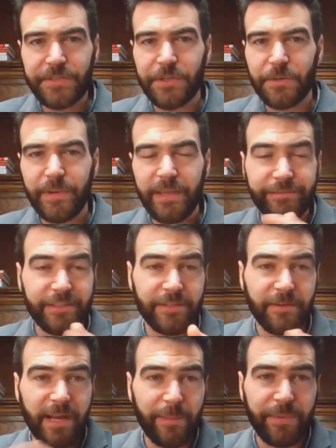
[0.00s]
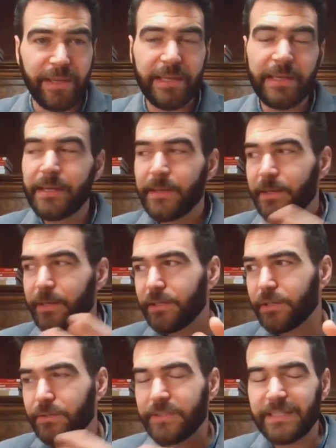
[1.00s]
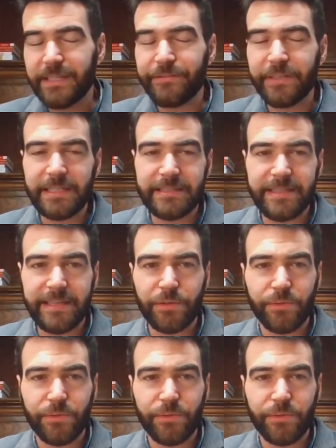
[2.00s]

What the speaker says: So if they are happy, go see if you can take a